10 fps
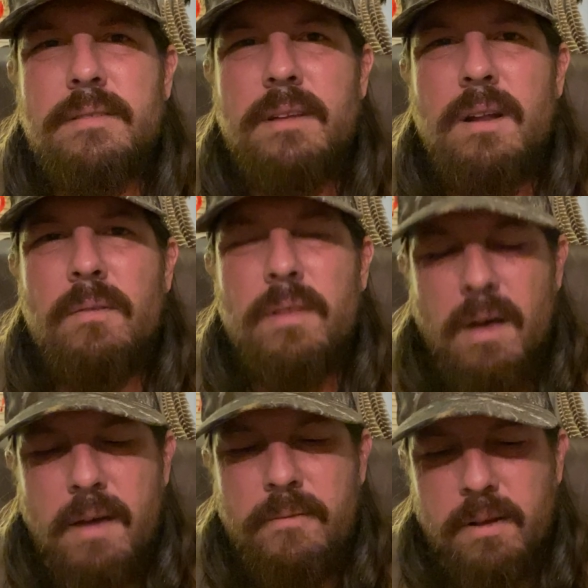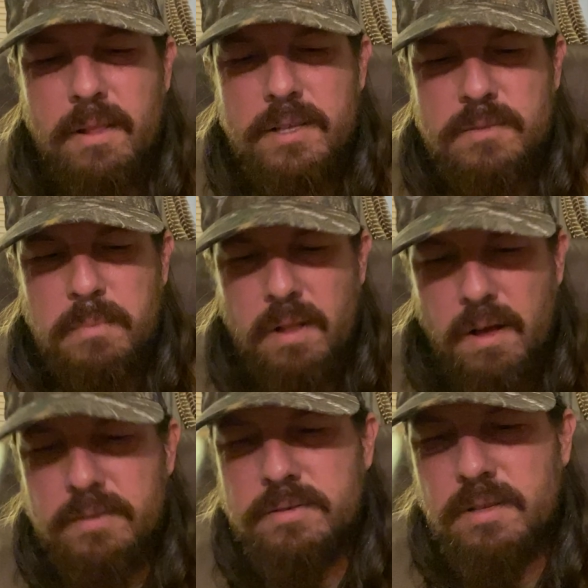you know the everglades
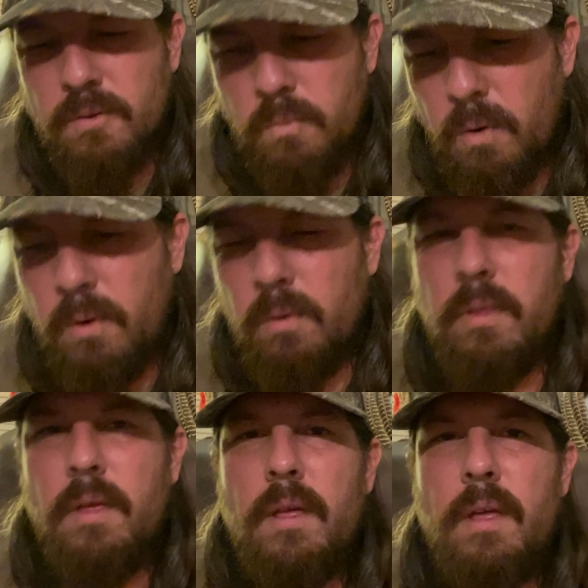belongs to the world